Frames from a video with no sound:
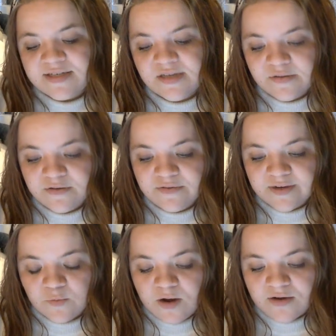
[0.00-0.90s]
Dylan
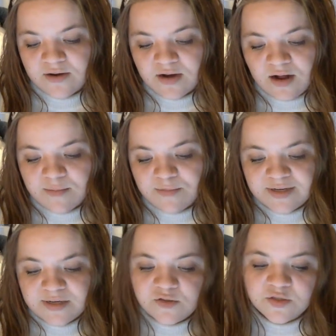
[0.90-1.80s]
flicked water at
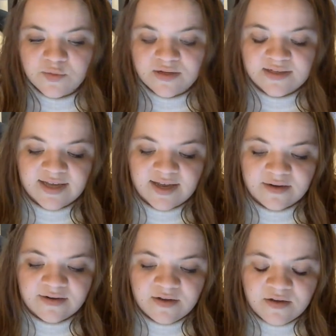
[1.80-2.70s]
Aubrey, who squealed
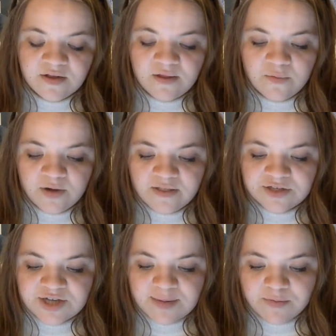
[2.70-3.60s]
again. One of the
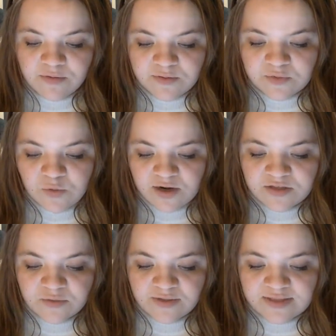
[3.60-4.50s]
chaperones
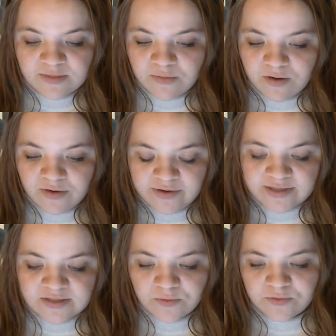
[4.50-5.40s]
walked towards them, already
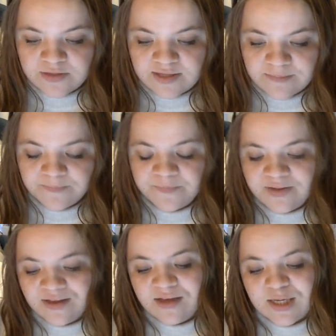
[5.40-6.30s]
scolding.
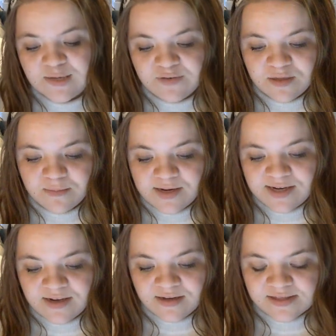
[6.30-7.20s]
Even in my
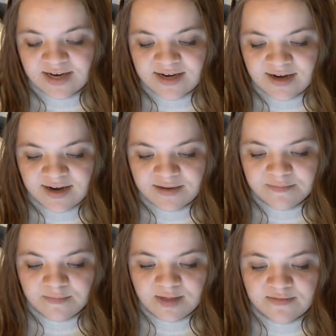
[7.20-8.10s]
neon tie-dye,
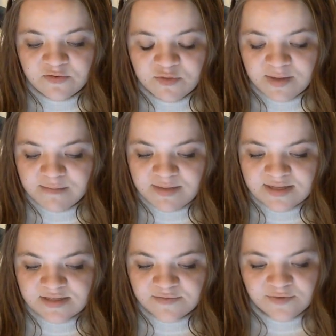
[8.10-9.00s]
even with my
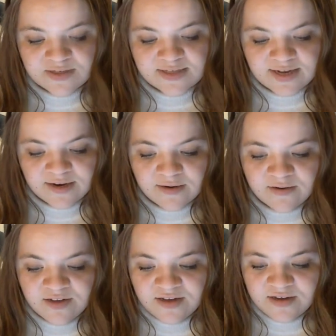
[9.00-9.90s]
Ms. Frizz hair,
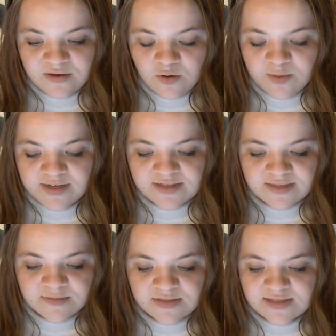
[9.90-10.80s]
nobody
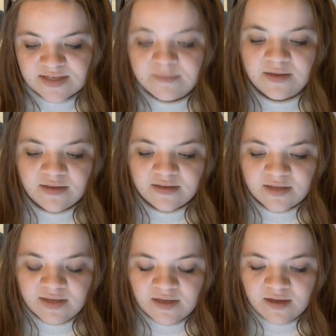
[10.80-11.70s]
seemed to see me.
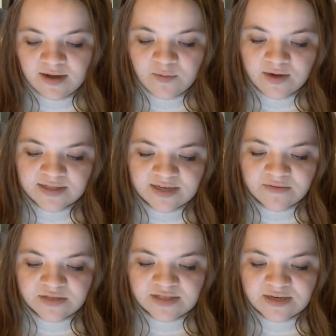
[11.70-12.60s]
I walked down
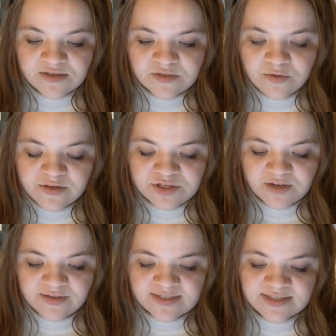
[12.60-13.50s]
the stairs toward the
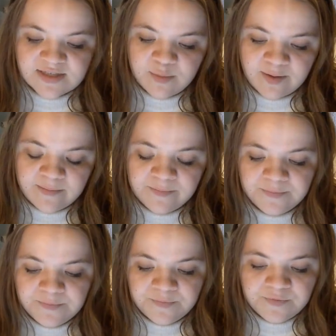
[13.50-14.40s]
jellies exhibit.
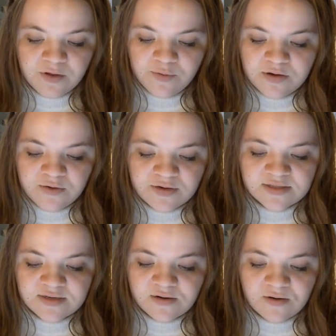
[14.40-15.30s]
No one
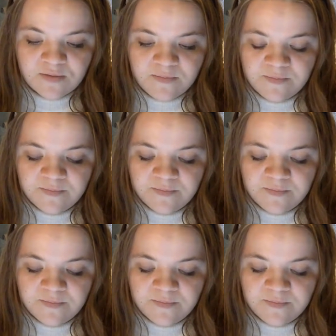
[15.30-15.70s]
noticed at all.